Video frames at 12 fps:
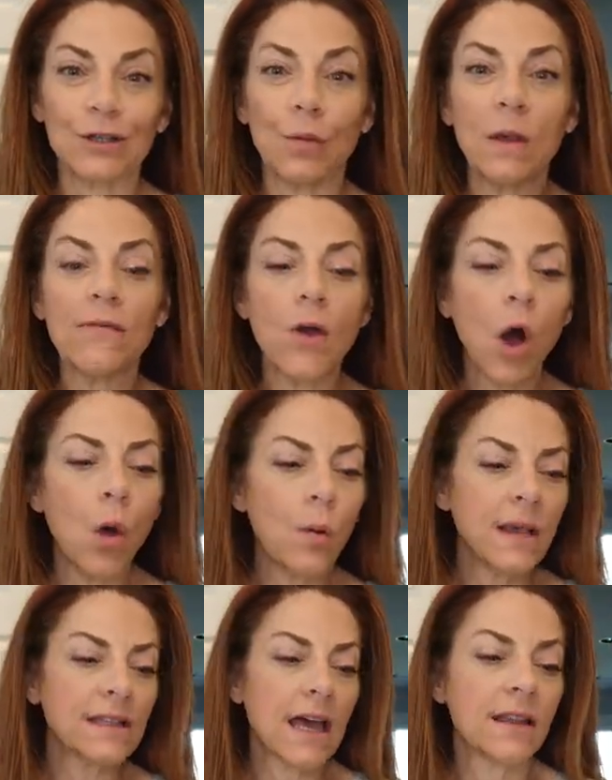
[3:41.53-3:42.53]
So we've
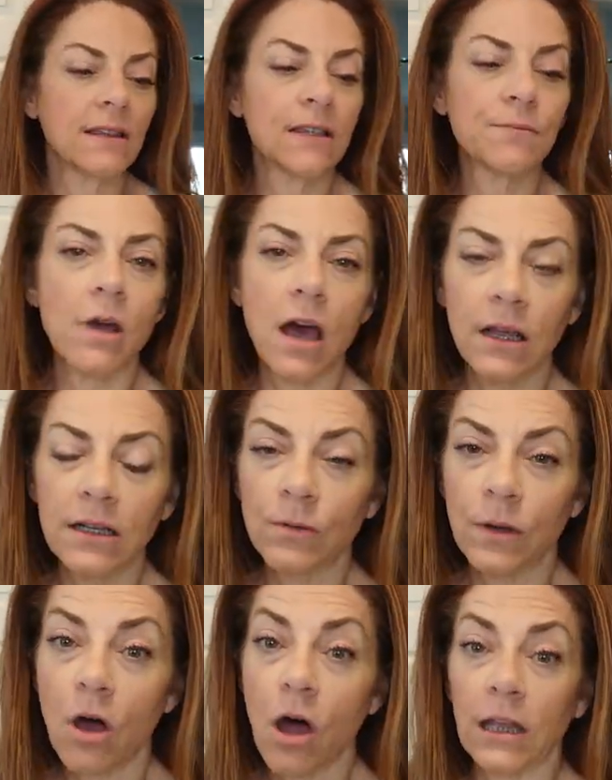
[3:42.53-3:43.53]
always had this
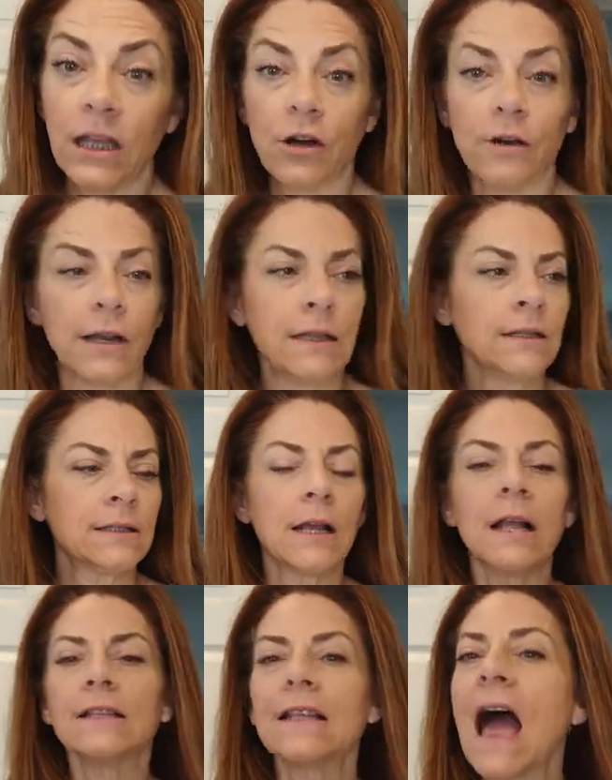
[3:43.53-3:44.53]
product. We call it greens
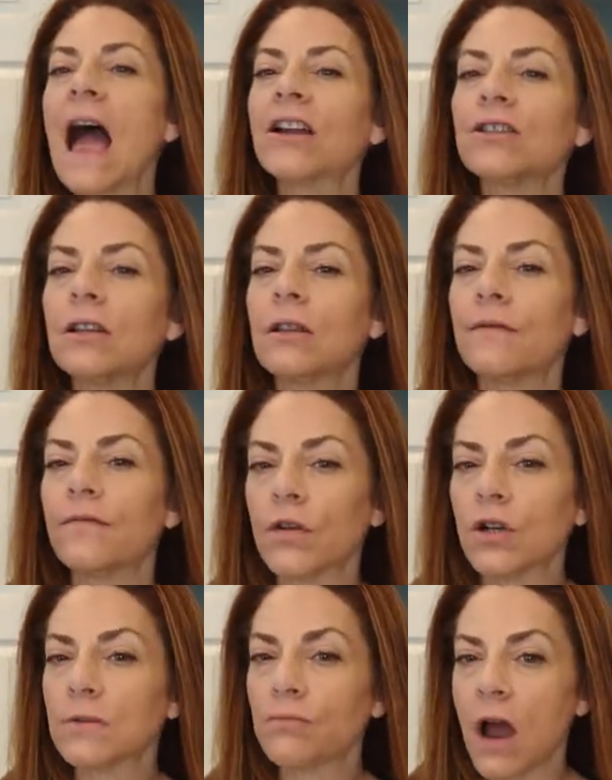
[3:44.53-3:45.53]
actually the
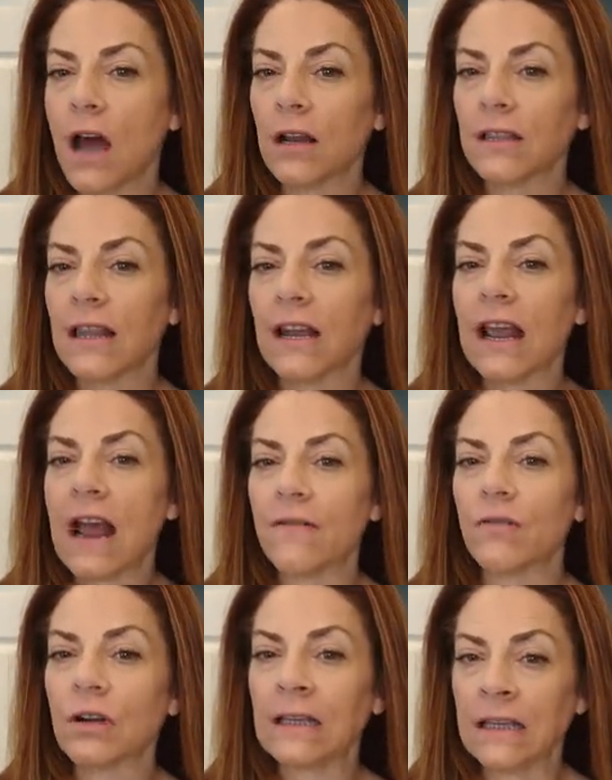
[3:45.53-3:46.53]
first product that I
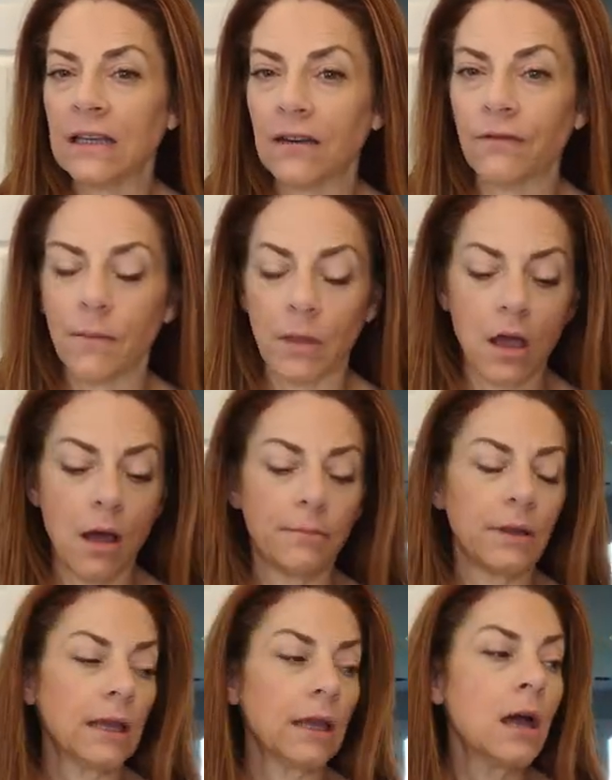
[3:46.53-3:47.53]
ever needed from the
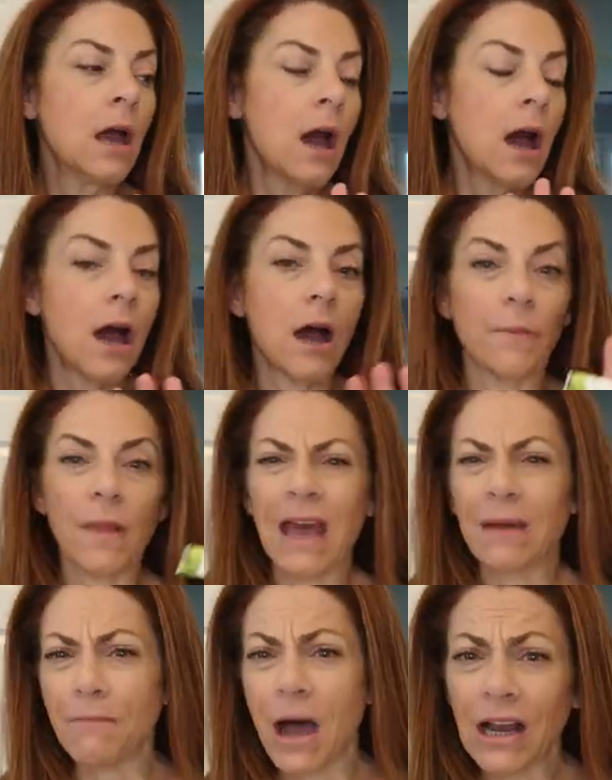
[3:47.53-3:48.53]
company. Um, I
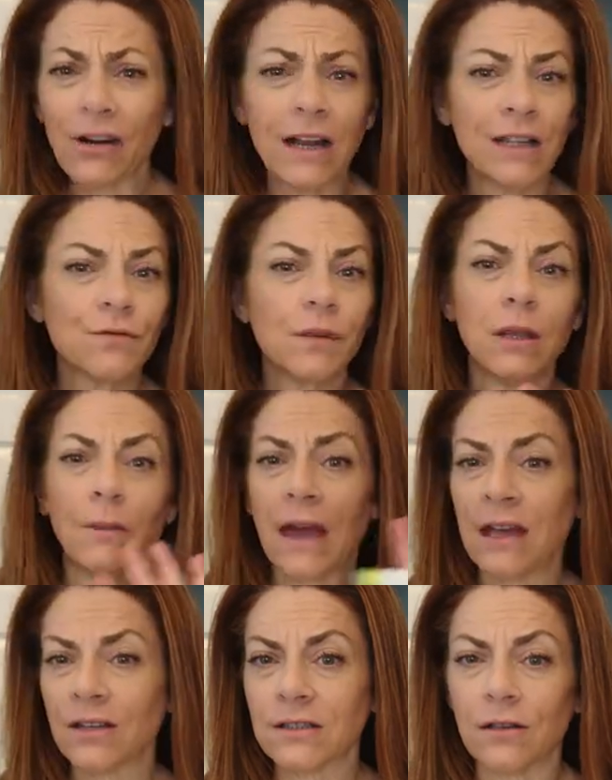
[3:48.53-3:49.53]
had migraines really
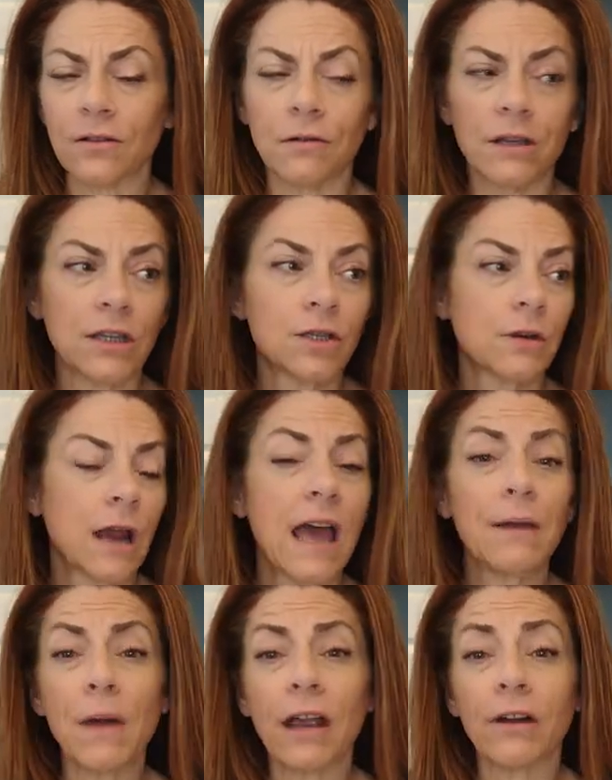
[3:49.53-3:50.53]
bad, just a little history. I
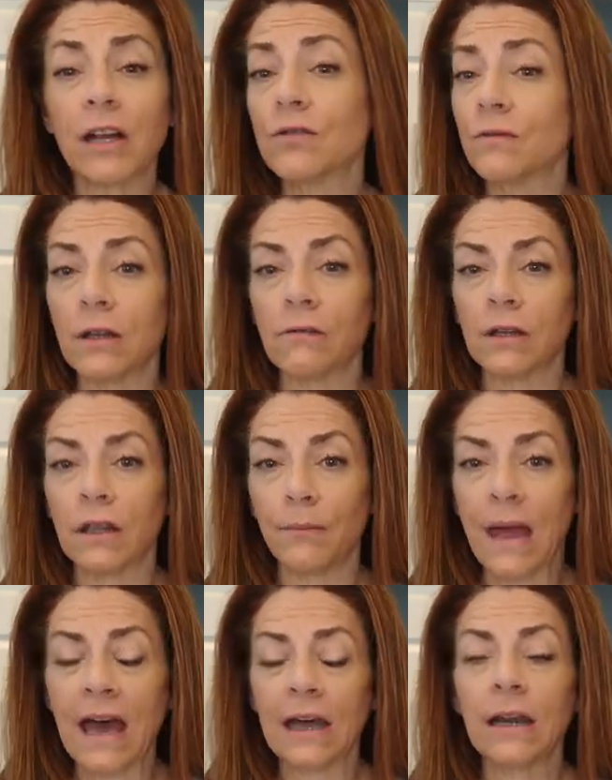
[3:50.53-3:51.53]
had migraines really, really
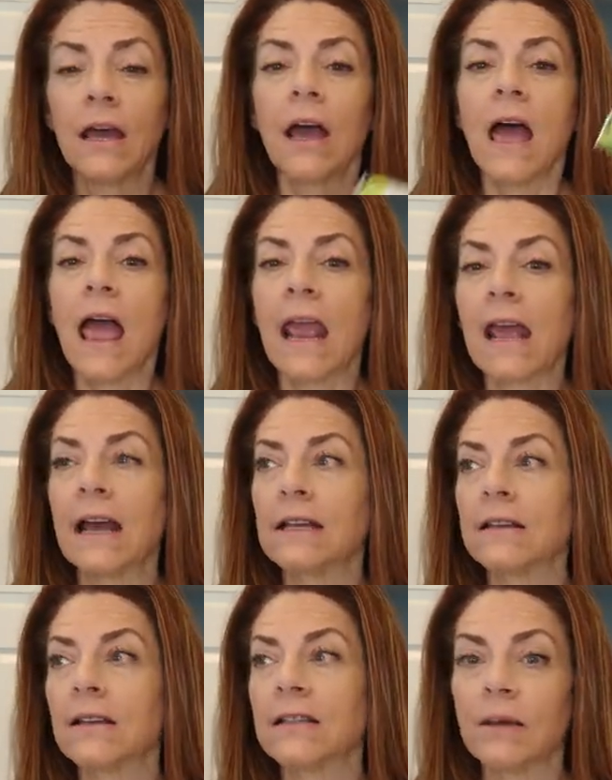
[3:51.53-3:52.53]
bad,
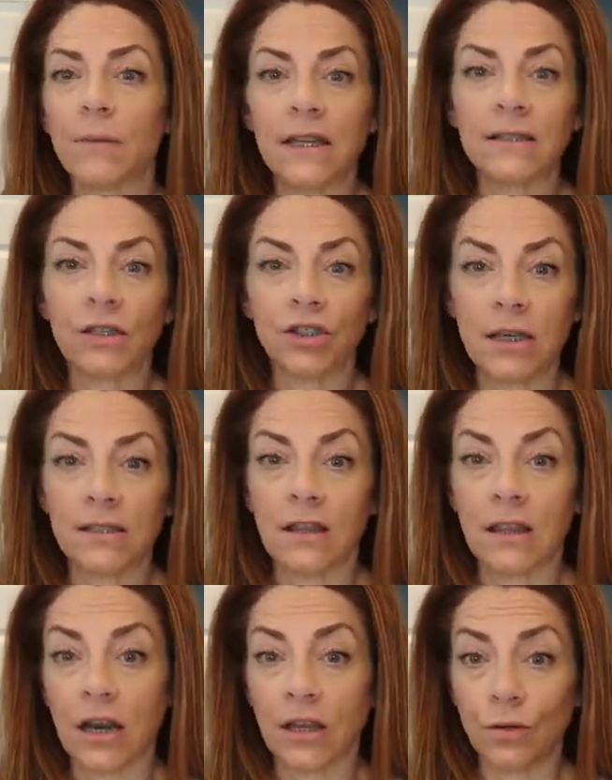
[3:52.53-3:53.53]
and somebody
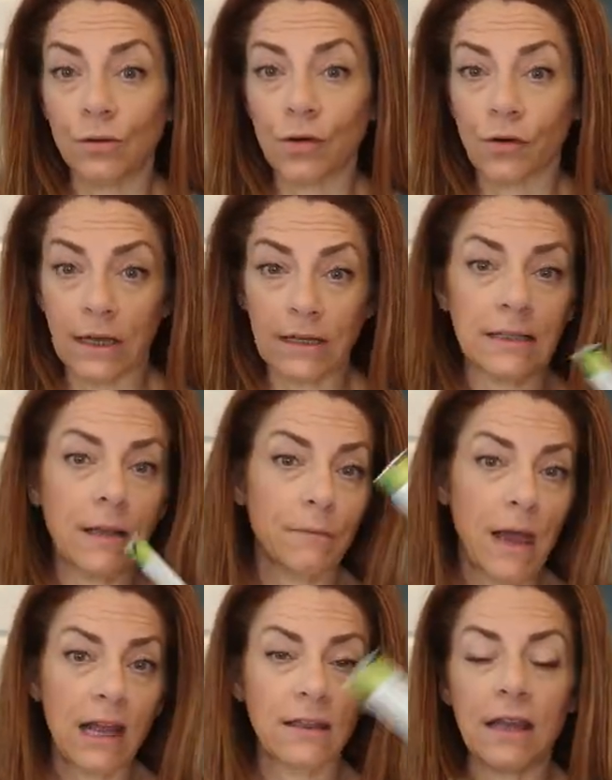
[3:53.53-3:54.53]
suggested that I use greens. And
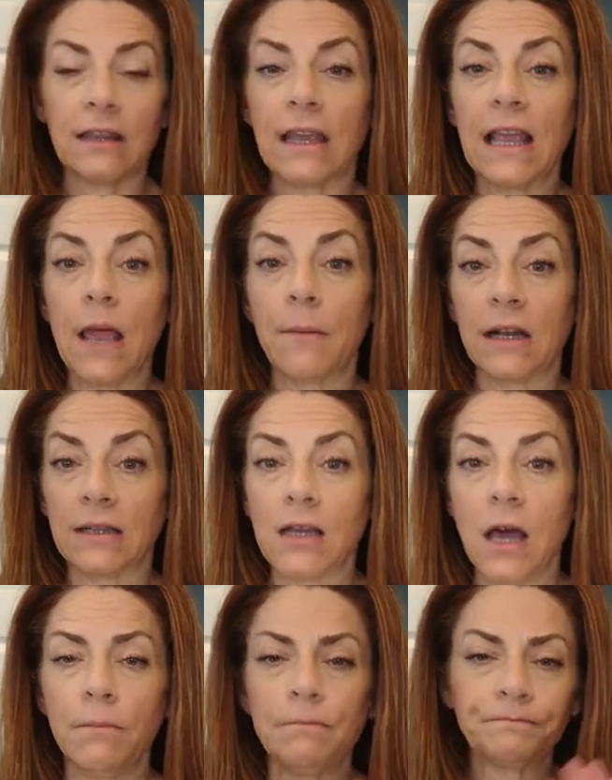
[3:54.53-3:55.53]
back then they came in a
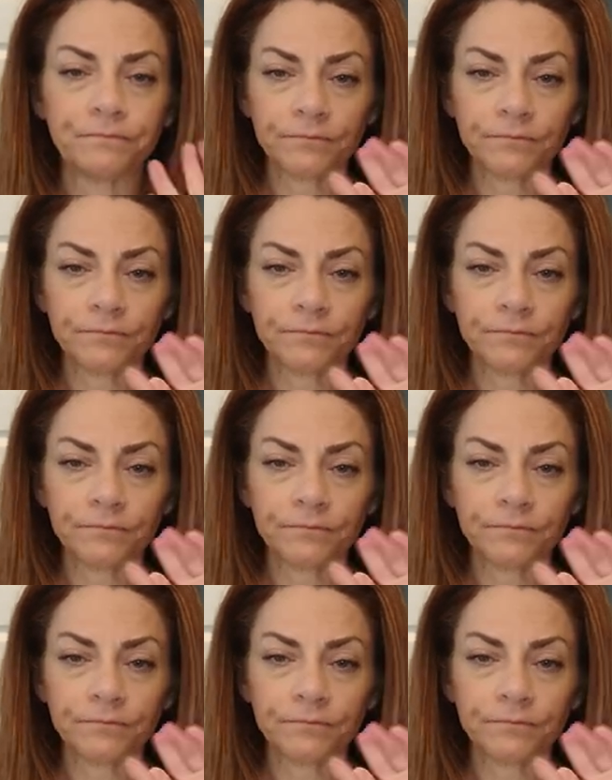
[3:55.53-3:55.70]
tub.